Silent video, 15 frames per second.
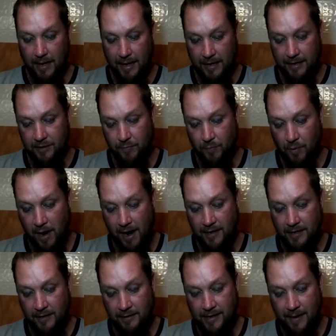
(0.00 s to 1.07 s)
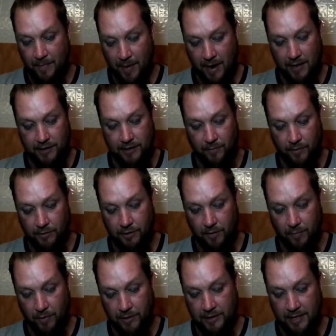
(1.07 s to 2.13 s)
It is practically impossible to
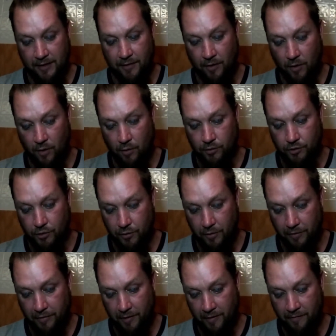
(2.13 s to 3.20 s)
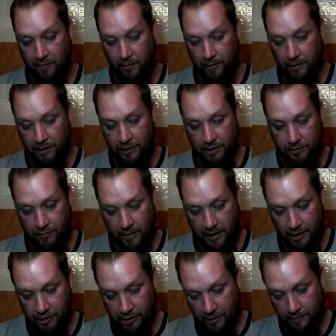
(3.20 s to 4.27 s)
present the whole truth of a religious
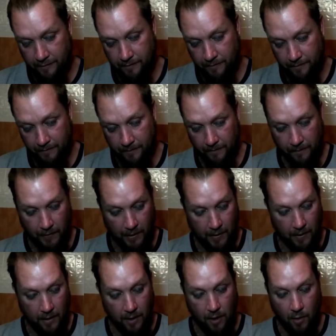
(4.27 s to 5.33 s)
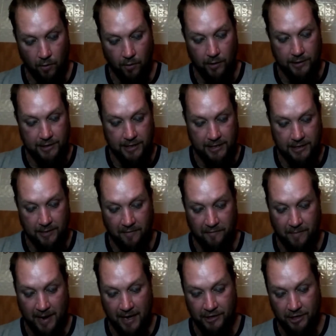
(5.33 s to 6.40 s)
tradition or a system
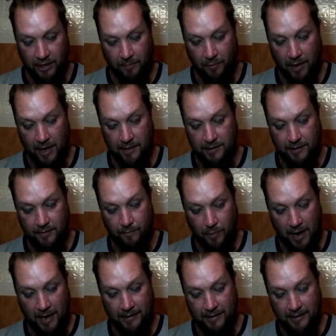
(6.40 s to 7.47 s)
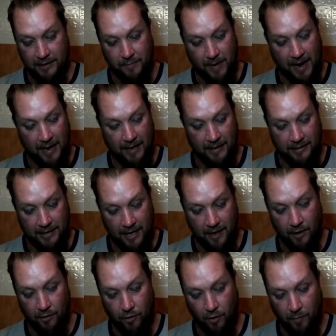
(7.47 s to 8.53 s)
of magic practiced by an
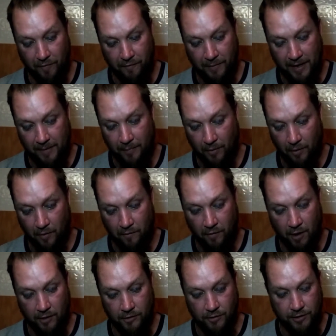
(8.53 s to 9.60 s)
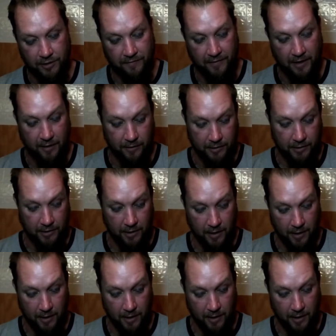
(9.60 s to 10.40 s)
entire group of people over hundreds of years.